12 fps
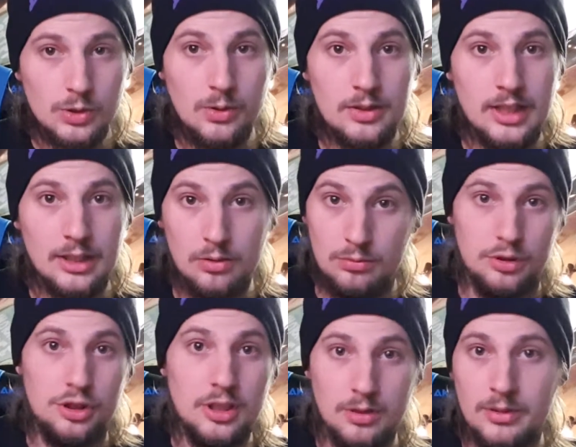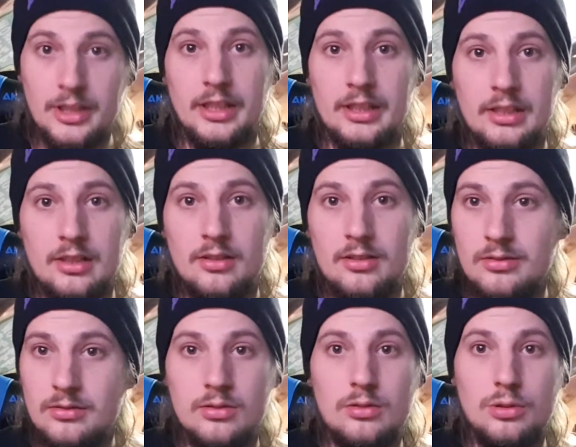So I was like, oh, shit, okay,
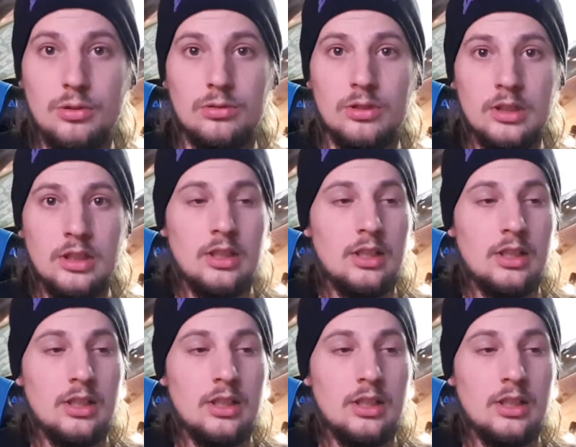cool.